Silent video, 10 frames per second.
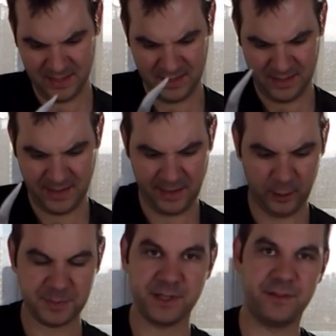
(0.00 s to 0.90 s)
it
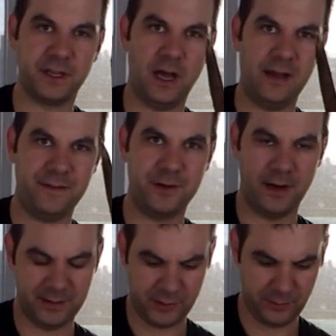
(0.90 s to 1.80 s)
helps if the coffee
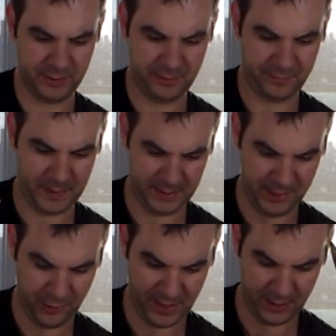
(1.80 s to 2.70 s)
grounds are really finely
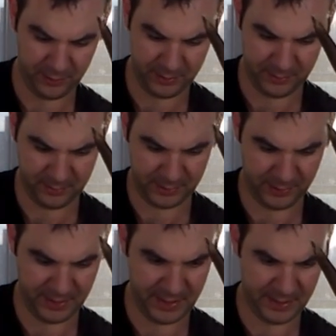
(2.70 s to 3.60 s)
ground, so they
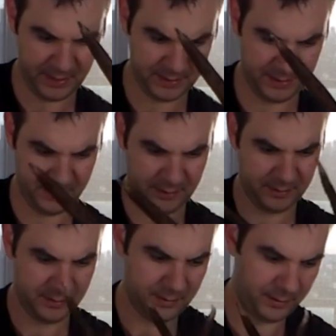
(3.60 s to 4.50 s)
get into
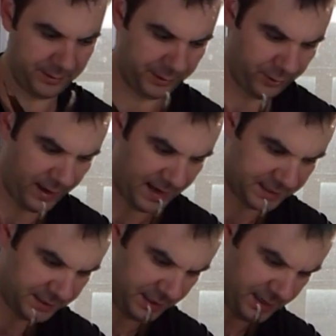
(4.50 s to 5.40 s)
all the cracks
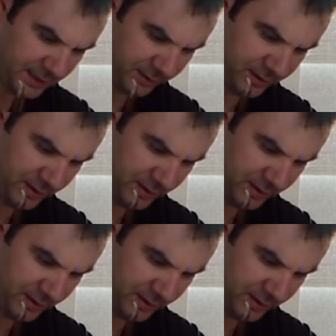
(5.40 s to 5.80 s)
in the antler.